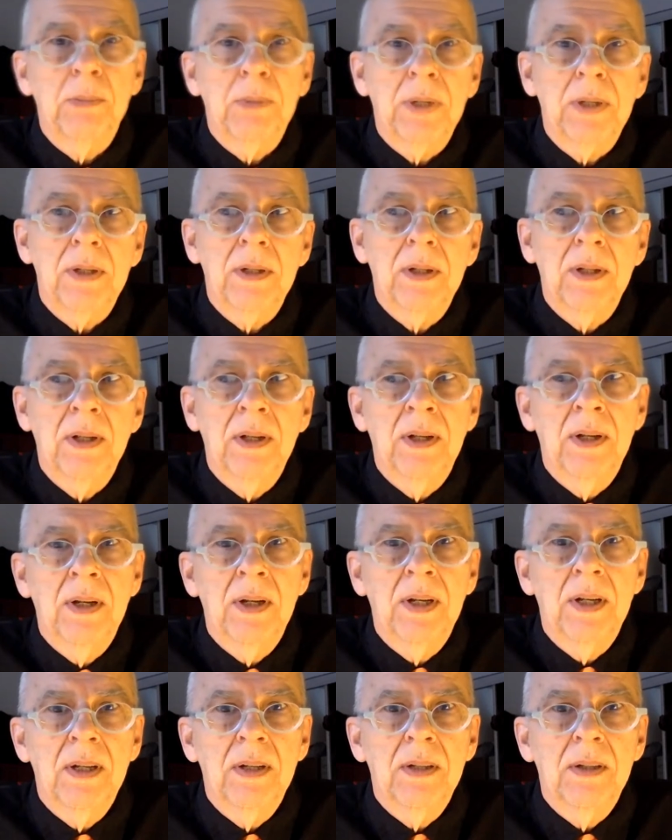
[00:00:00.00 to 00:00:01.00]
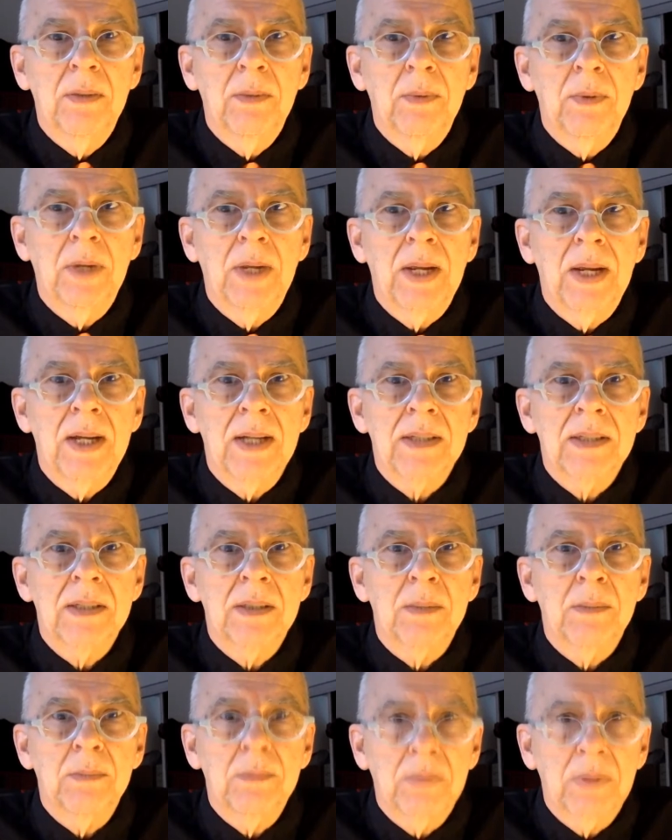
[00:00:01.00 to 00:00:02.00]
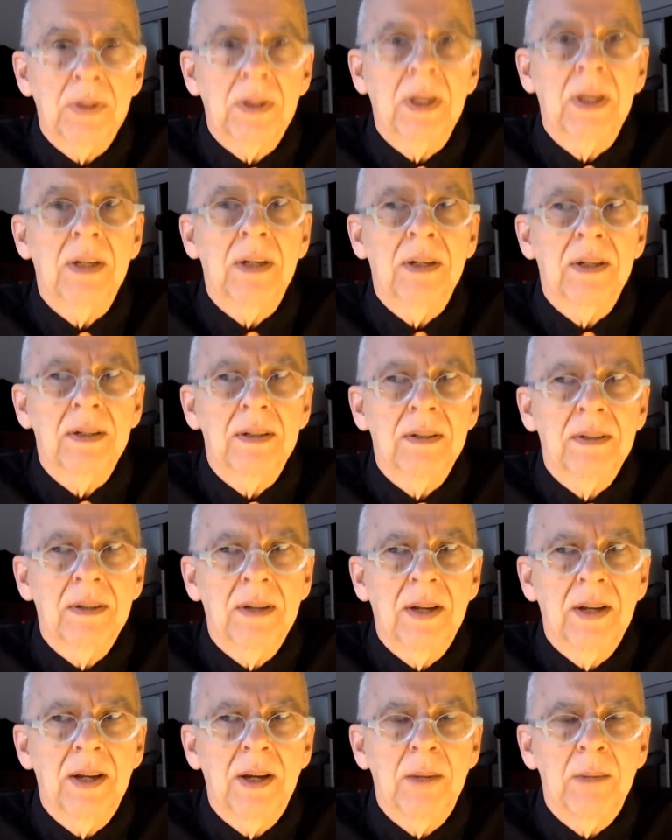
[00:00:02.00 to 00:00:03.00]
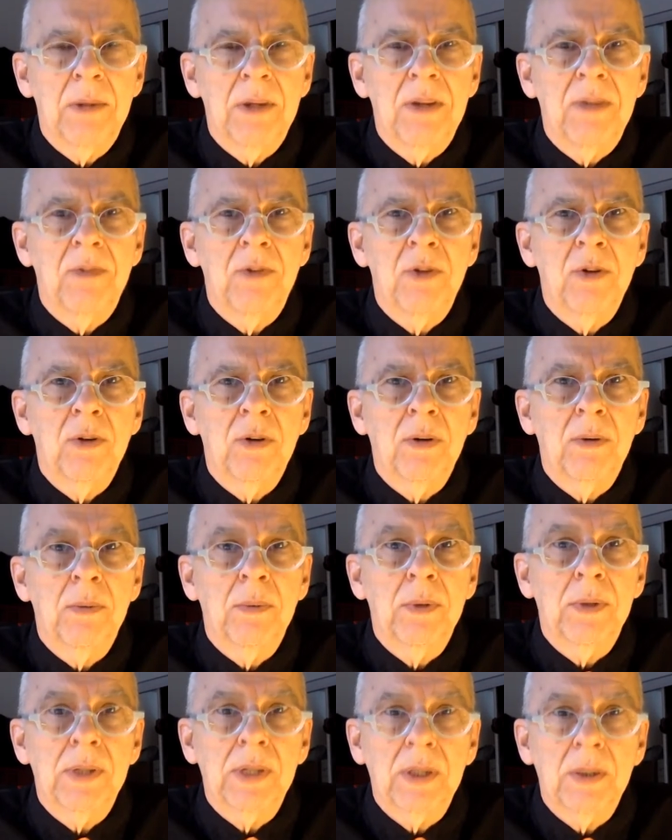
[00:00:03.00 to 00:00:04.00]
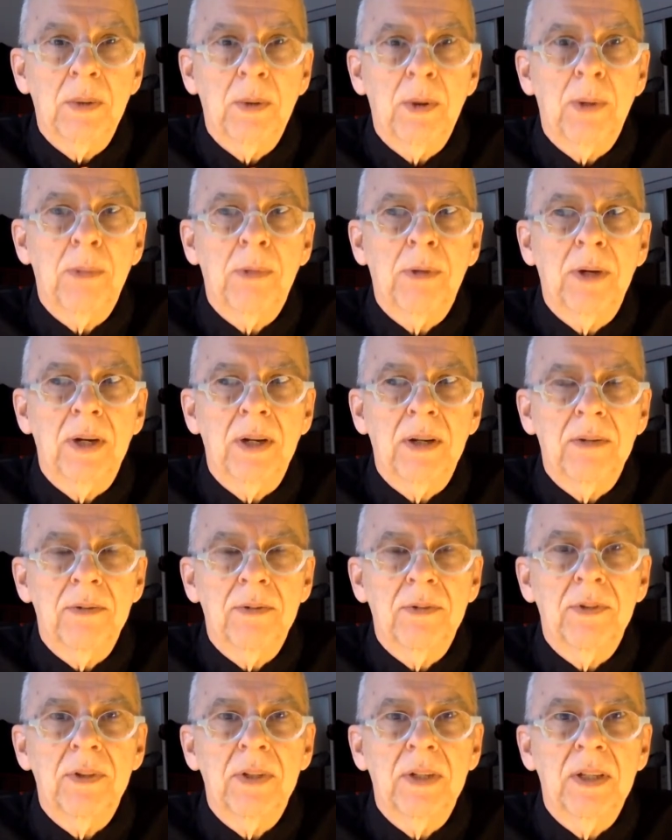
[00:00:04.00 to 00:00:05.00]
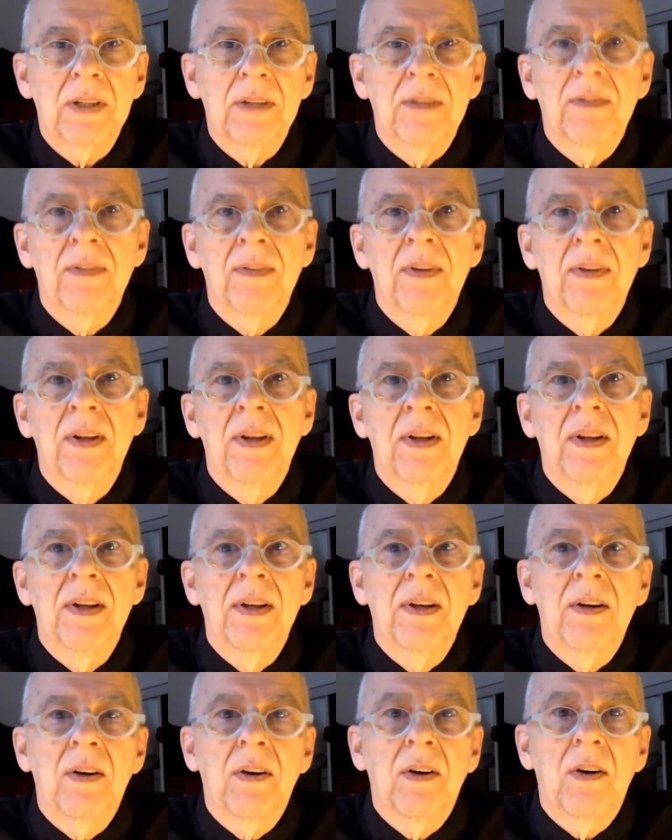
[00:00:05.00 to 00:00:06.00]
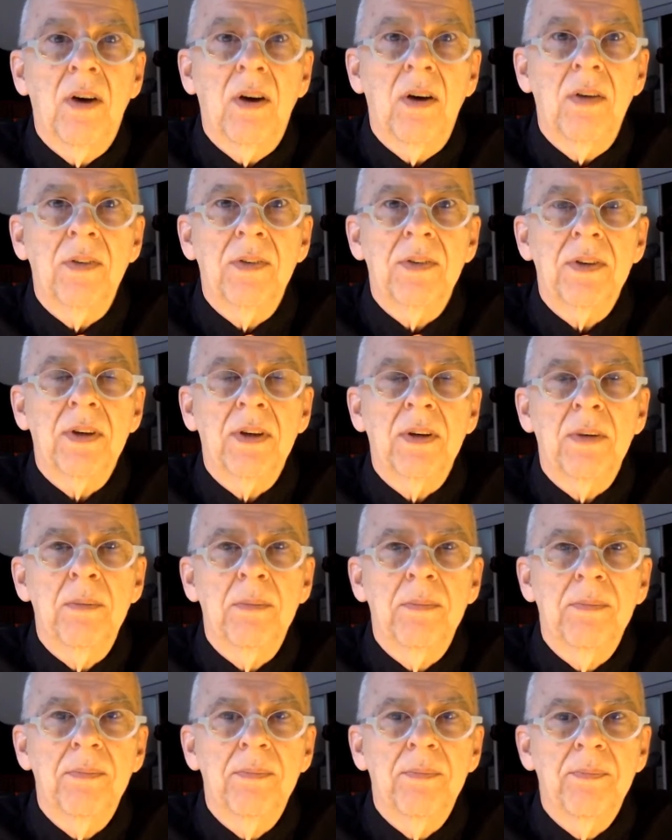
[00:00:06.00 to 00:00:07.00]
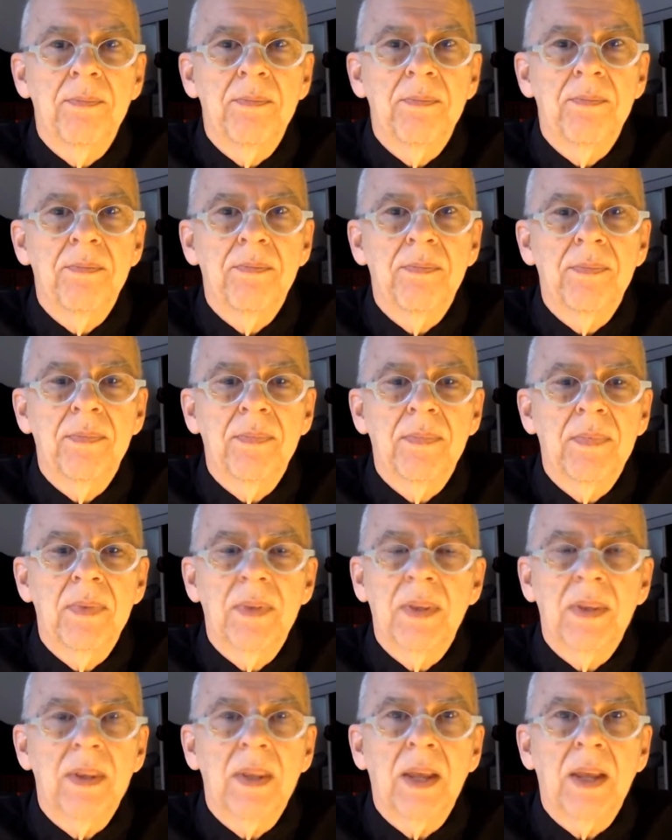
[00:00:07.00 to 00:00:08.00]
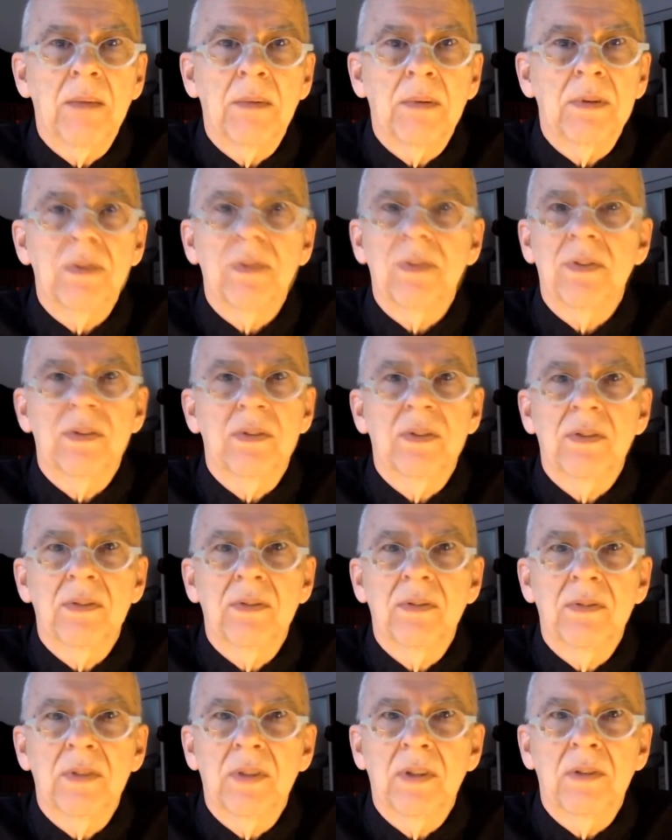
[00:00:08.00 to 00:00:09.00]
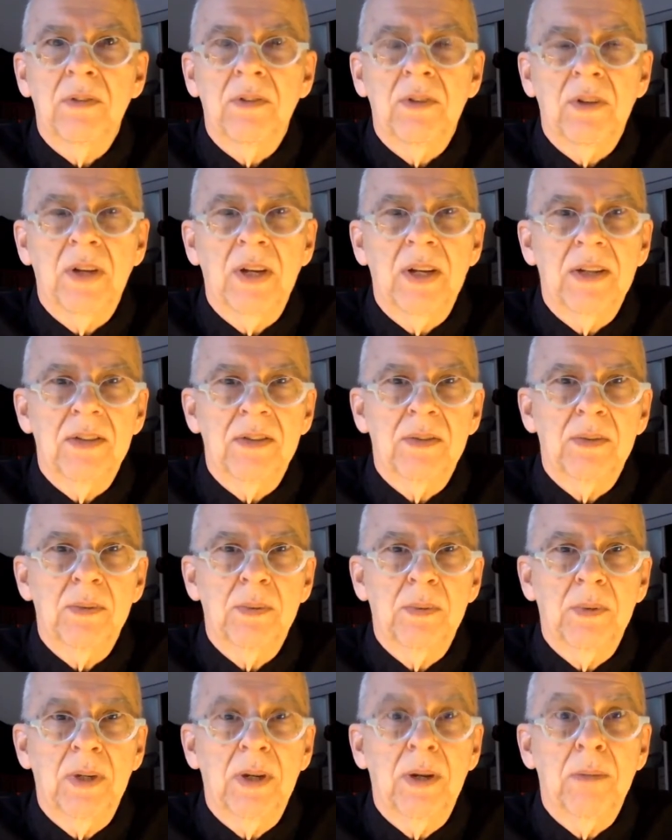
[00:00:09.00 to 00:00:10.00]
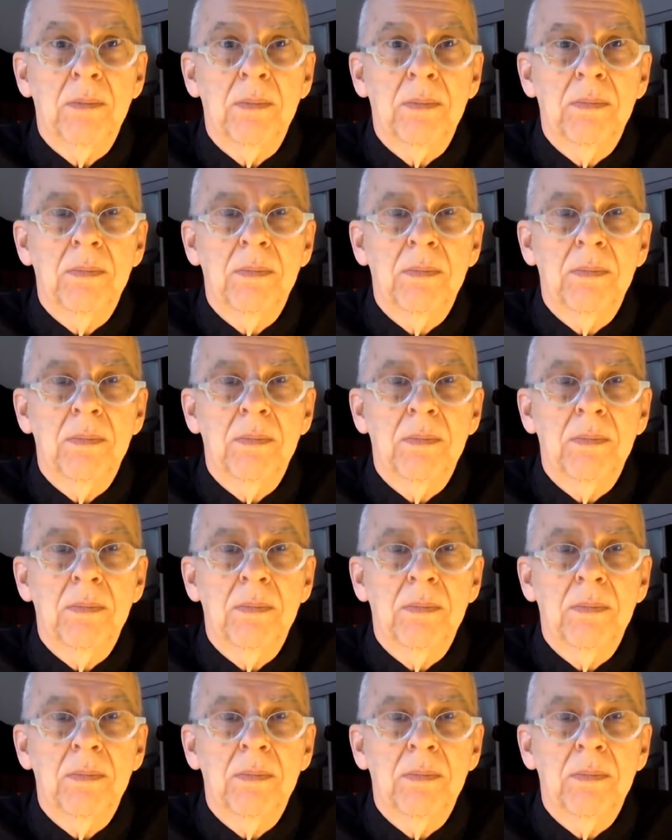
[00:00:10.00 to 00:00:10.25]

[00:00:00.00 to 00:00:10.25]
But when I asked them again, how many of you are really cooperating fully all the time? That was very few hands went up.